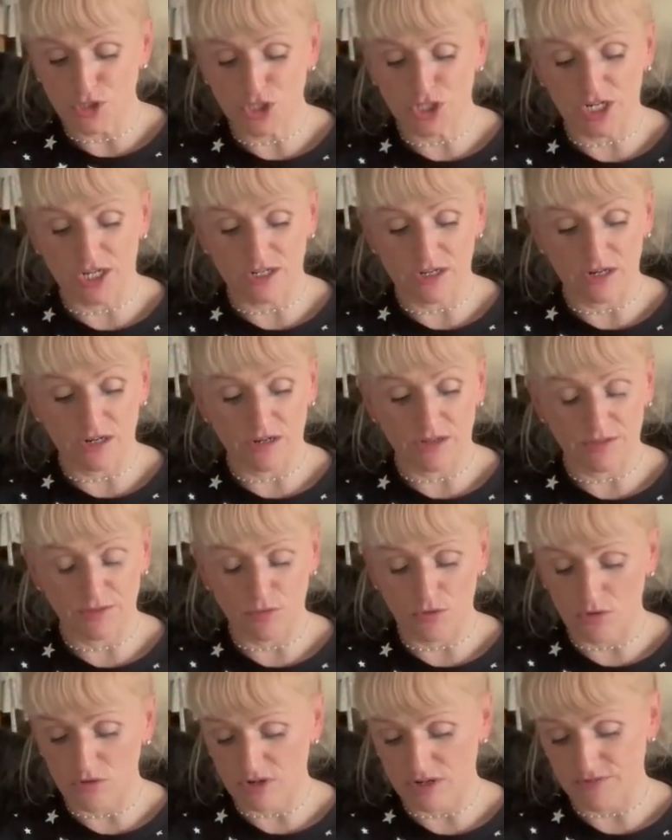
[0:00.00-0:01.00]
channel and I
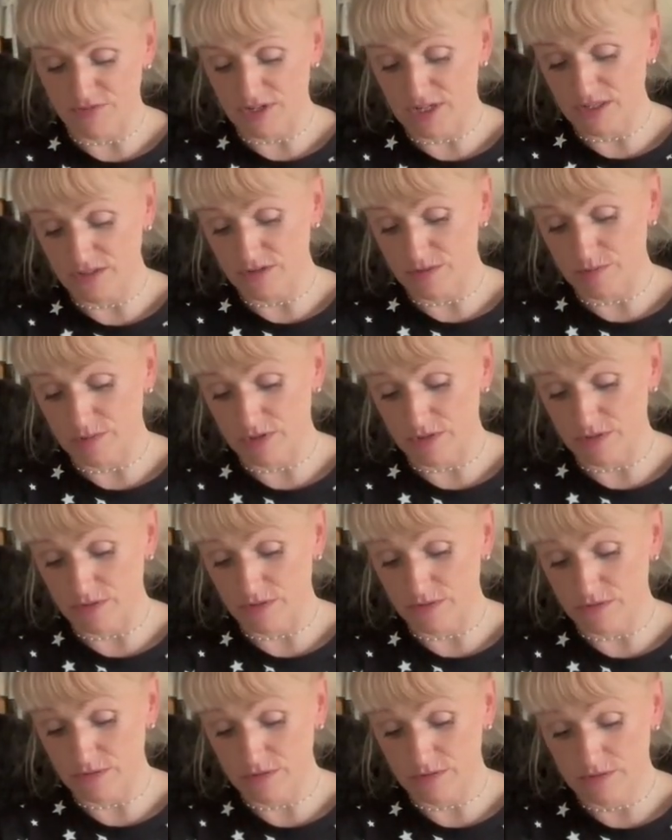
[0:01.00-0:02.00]
thought I'm going to have to get some of
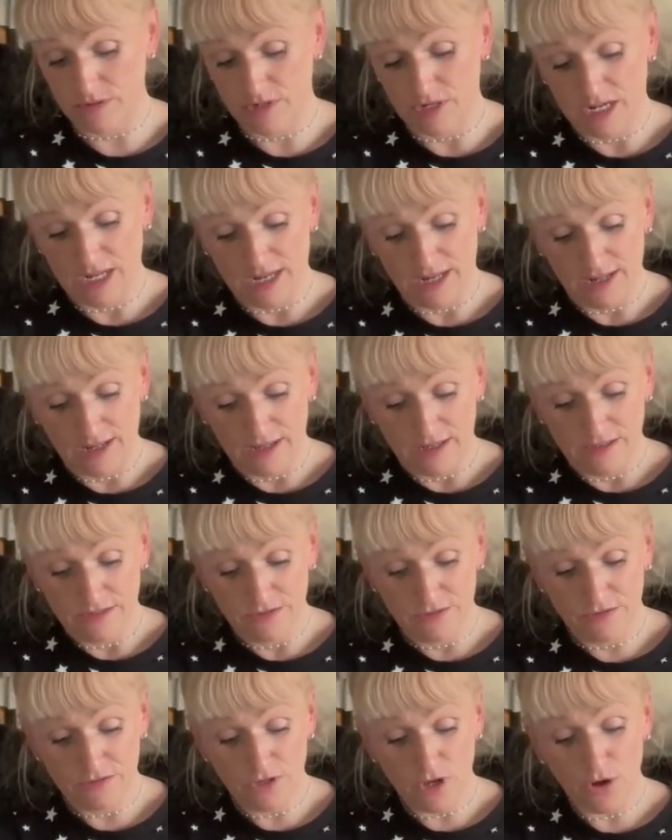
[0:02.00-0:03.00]
those.
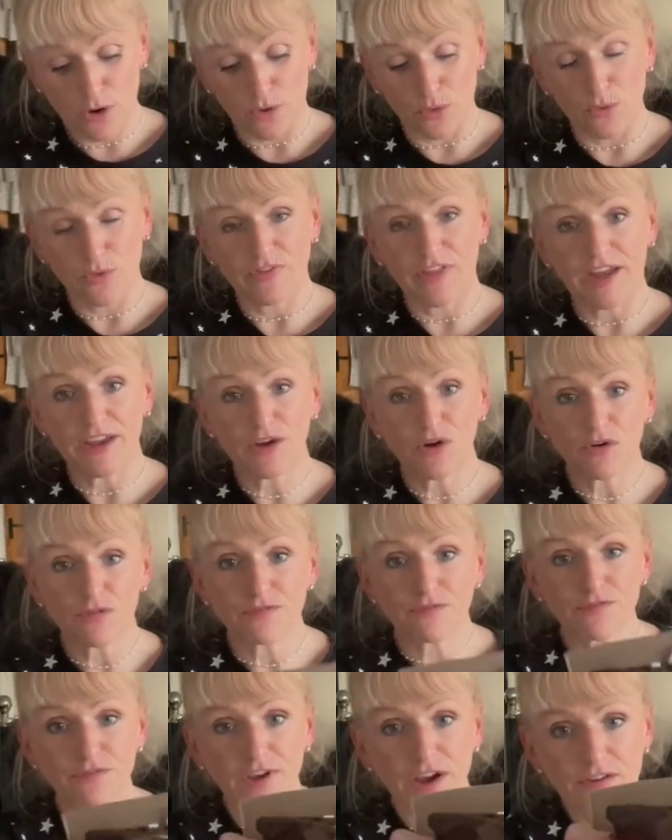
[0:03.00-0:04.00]
So they are
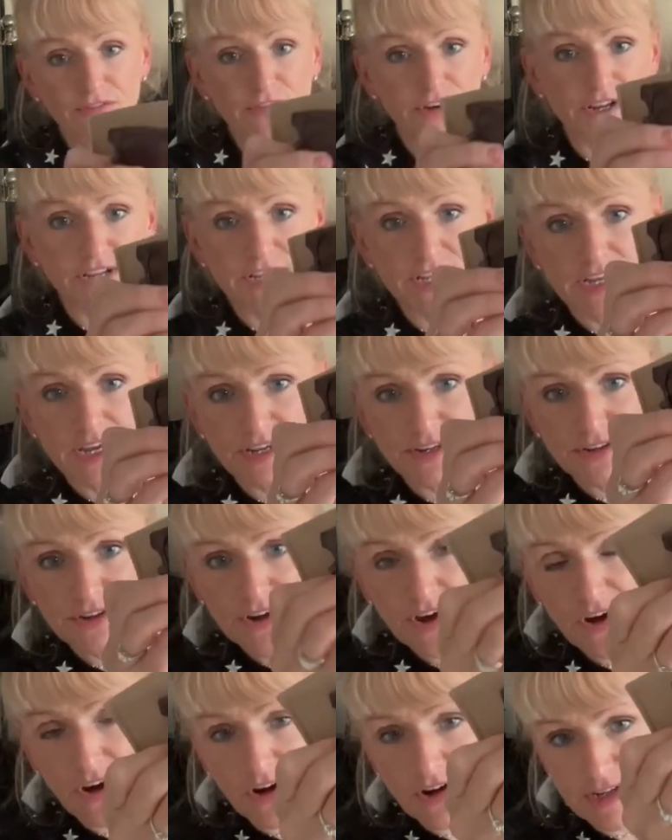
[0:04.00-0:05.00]
very
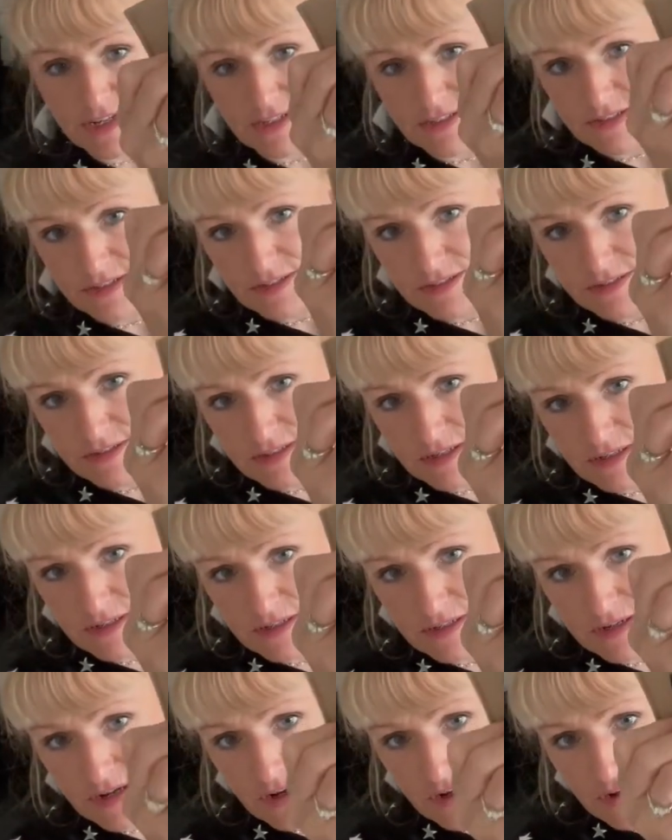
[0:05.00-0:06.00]
nice.
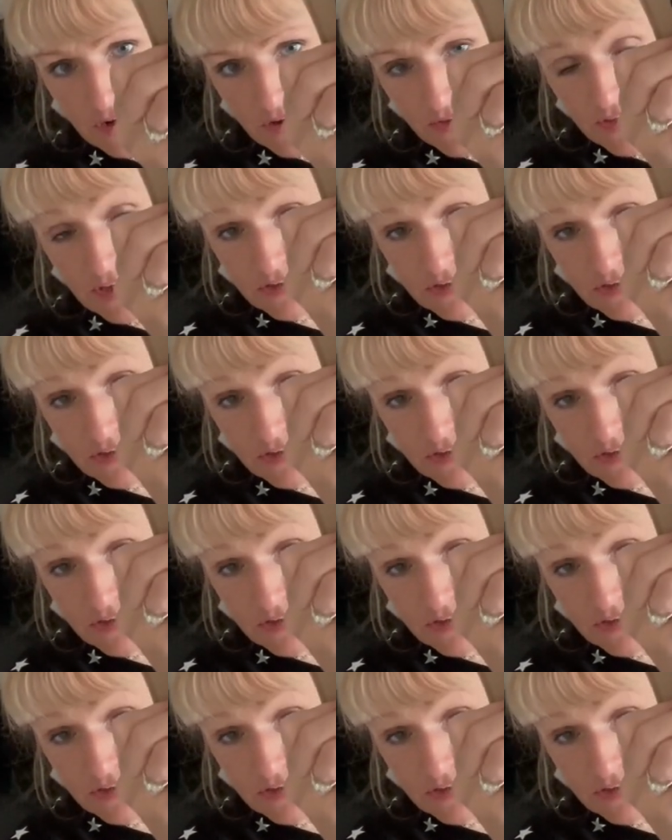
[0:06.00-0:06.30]
They're